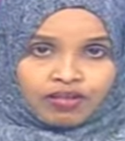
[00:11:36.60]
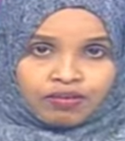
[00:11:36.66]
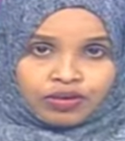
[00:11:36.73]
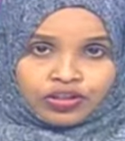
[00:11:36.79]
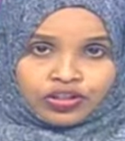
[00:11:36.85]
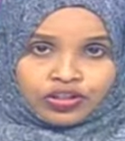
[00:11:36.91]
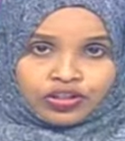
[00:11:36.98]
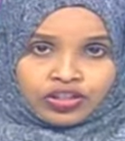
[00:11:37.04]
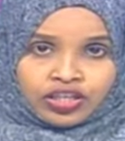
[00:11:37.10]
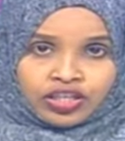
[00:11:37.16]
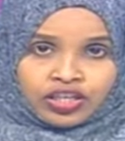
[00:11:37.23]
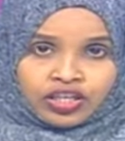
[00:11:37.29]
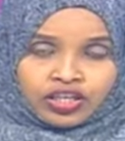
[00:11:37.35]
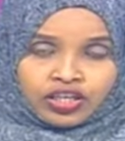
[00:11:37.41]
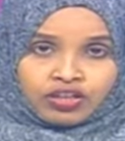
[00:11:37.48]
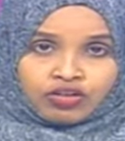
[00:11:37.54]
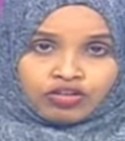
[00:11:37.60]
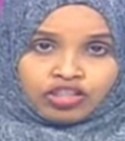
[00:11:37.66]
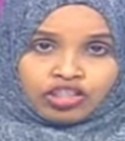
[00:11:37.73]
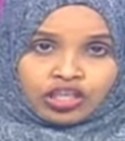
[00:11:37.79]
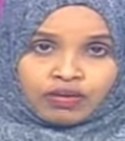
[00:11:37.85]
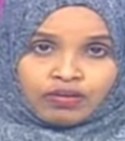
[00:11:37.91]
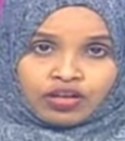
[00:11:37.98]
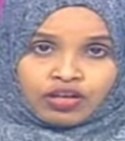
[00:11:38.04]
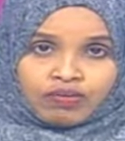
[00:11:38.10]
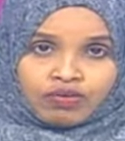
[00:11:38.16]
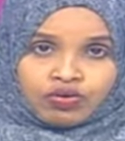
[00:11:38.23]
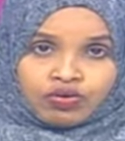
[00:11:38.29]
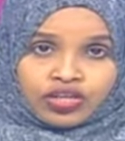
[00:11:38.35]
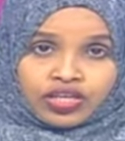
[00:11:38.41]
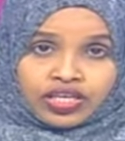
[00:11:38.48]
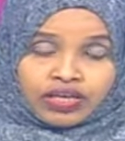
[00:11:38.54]
Health Minister Dr. Djama
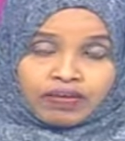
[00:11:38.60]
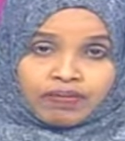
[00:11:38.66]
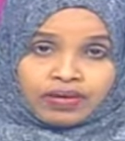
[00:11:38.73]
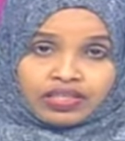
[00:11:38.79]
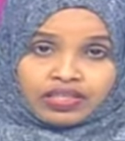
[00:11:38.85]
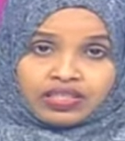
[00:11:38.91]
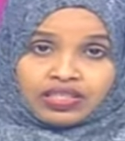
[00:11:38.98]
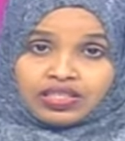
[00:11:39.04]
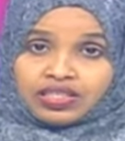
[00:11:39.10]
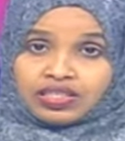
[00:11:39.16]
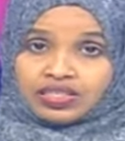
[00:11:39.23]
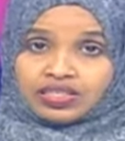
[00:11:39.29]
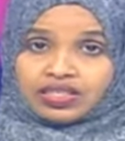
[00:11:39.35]
Elmi Okieh met